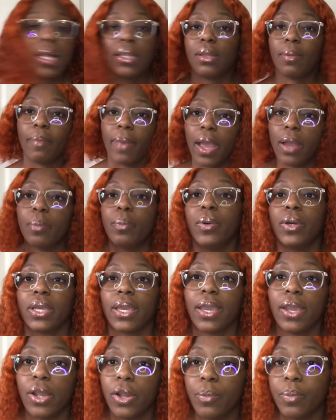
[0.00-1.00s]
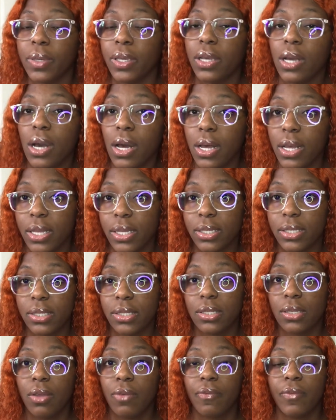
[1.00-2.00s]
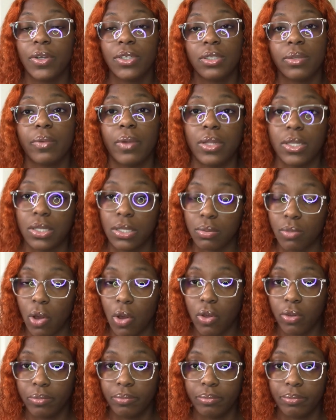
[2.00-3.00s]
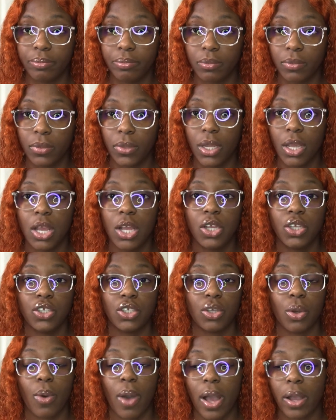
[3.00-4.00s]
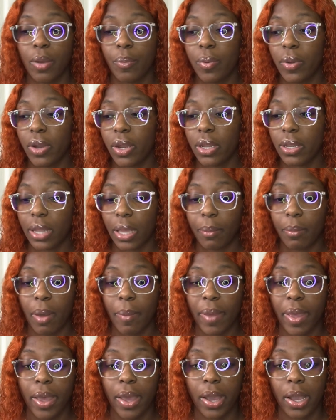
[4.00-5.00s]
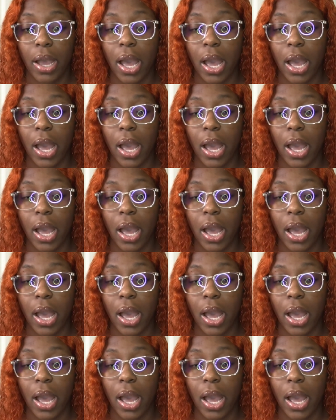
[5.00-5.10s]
the MacBook Air because, first of all, it's small, so I could put it in like my bag.